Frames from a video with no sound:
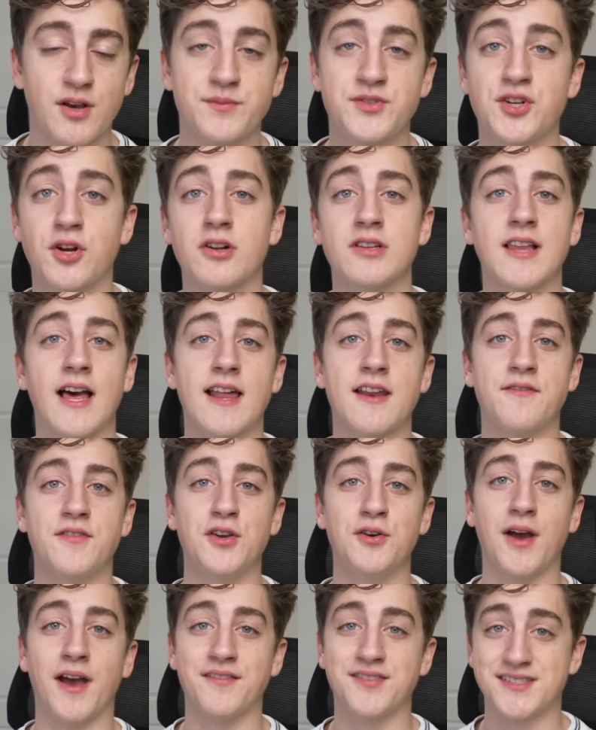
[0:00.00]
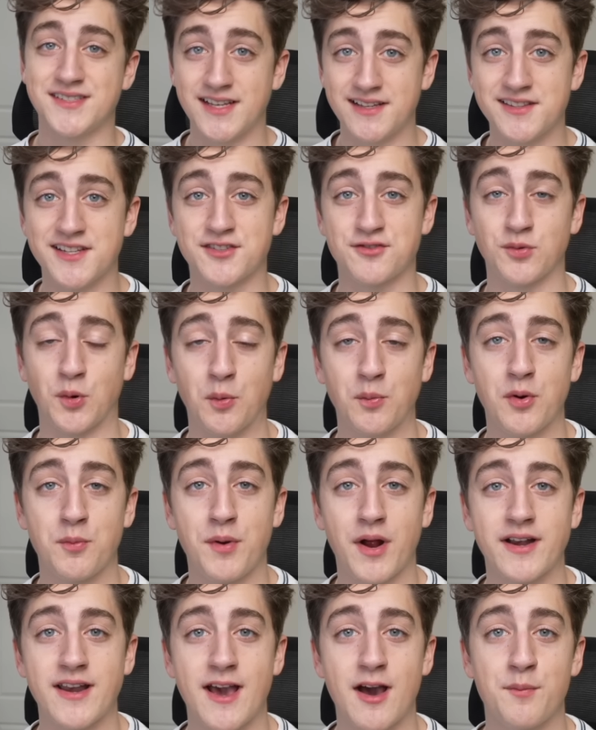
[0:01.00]
I'm sure a lot of you have seen this rumor
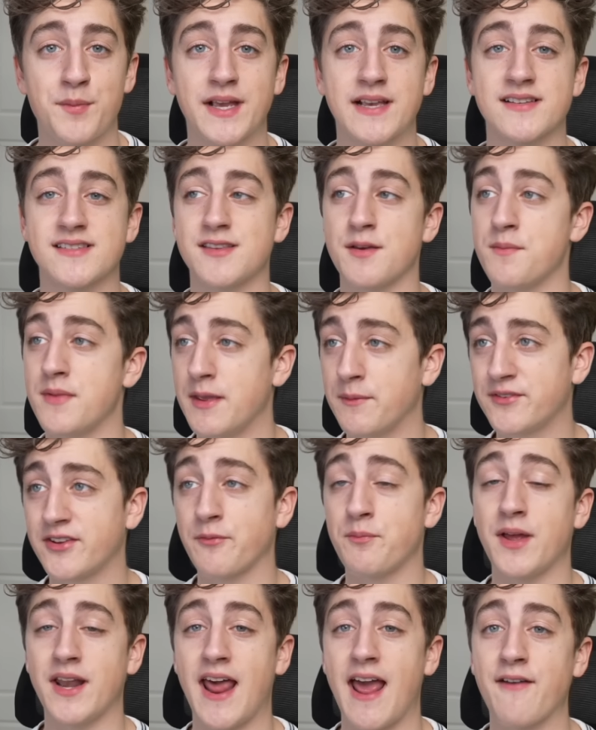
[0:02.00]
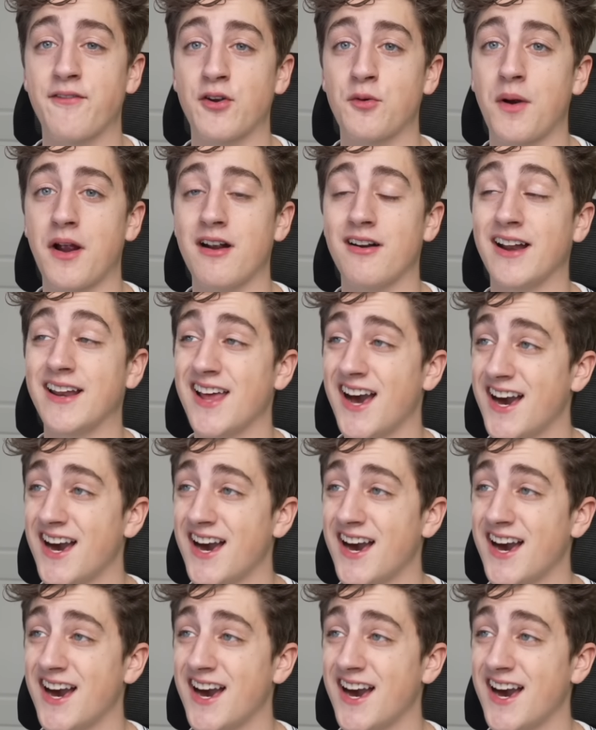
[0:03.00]
by now because the memes have been everywhere, and